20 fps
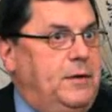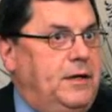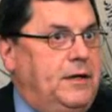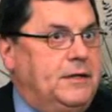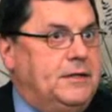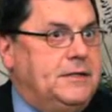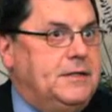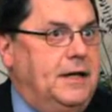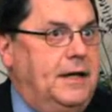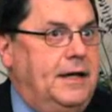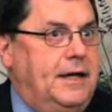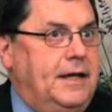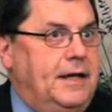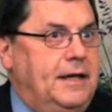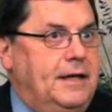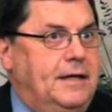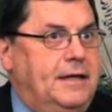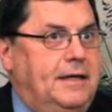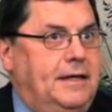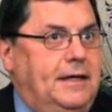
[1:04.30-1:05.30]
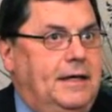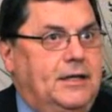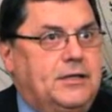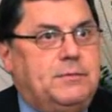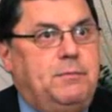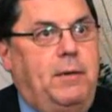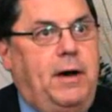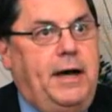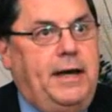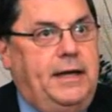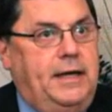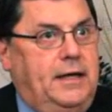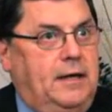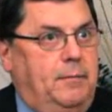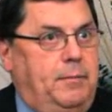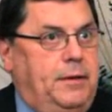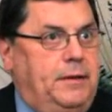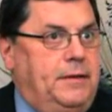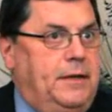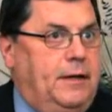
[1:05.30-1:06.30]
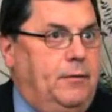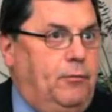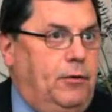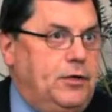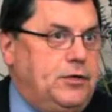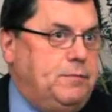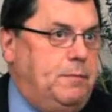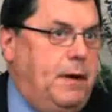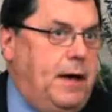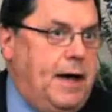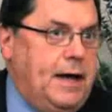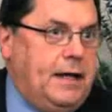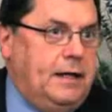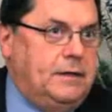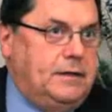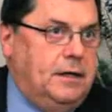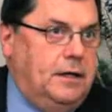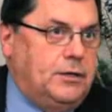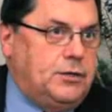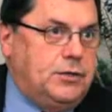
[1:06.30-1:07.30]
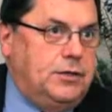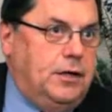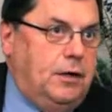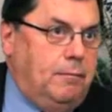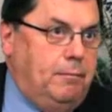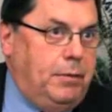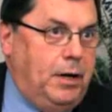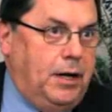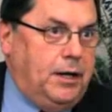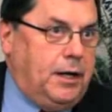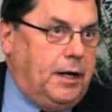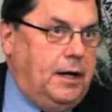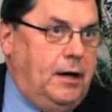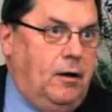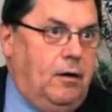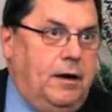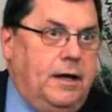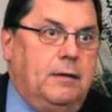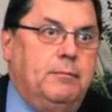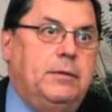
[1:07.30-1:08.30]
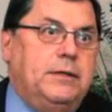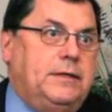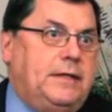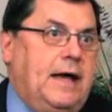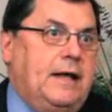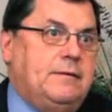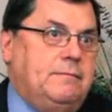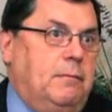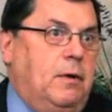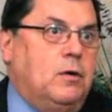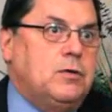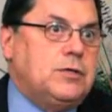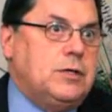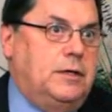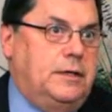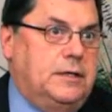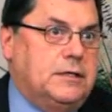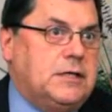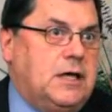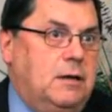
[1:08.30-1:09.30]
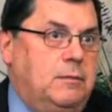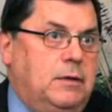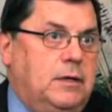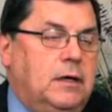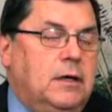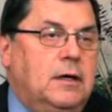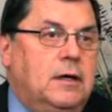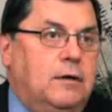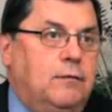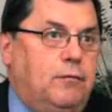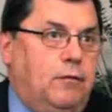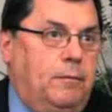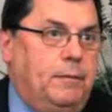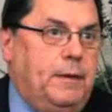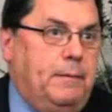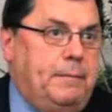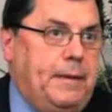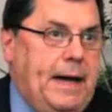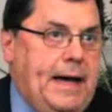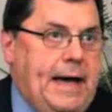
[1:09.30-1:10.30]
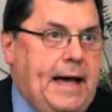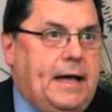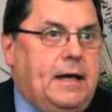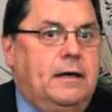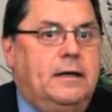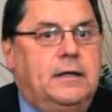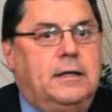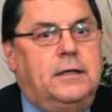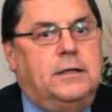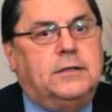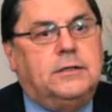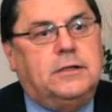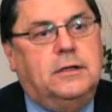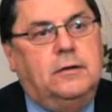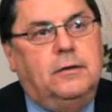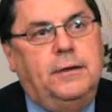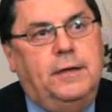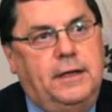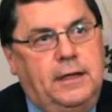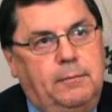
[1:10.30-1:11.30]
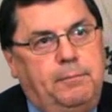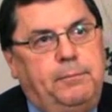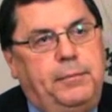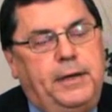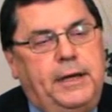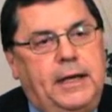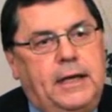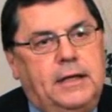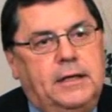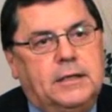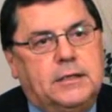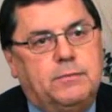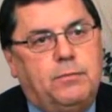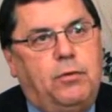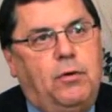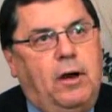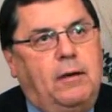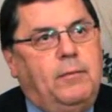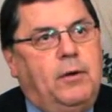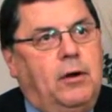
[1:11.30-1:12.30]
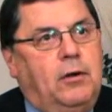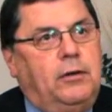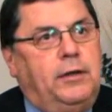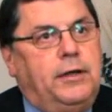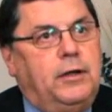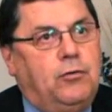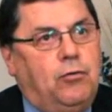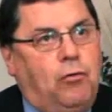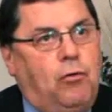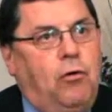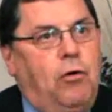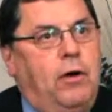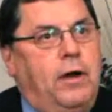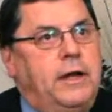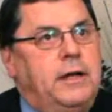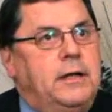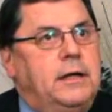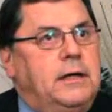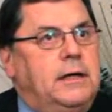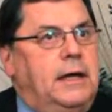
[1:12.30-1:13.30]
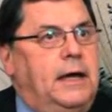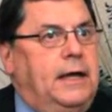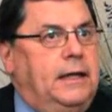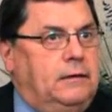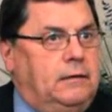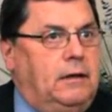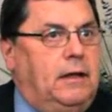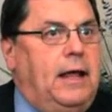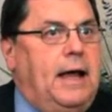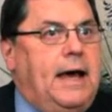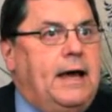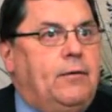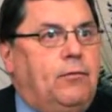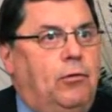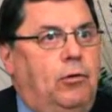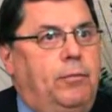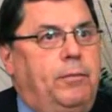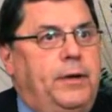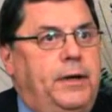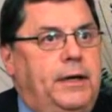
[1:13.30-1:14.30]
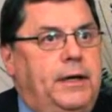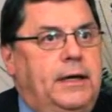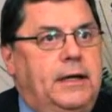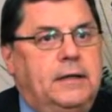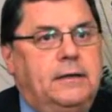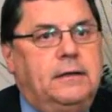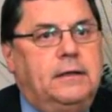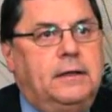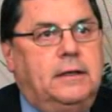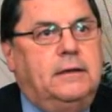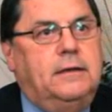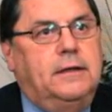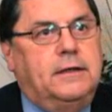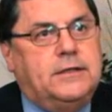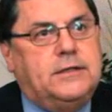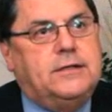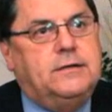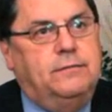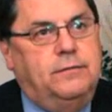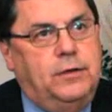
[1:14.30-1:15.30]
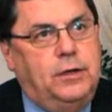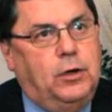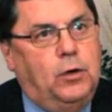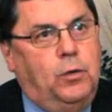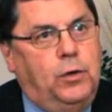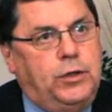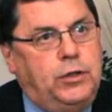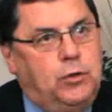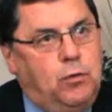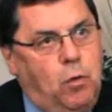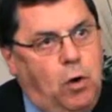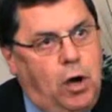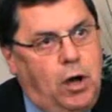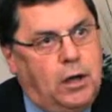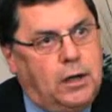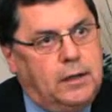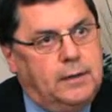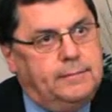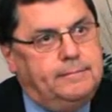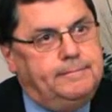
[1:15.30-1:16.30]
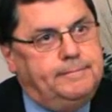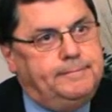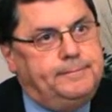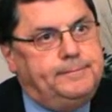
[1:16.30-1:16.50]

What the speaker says: come in and say, it's my hip, and they reach back and touch their buttock area, but that mostly is coming from the back. So the hip pain is primarily groin and lateral pain that's severe when you walk.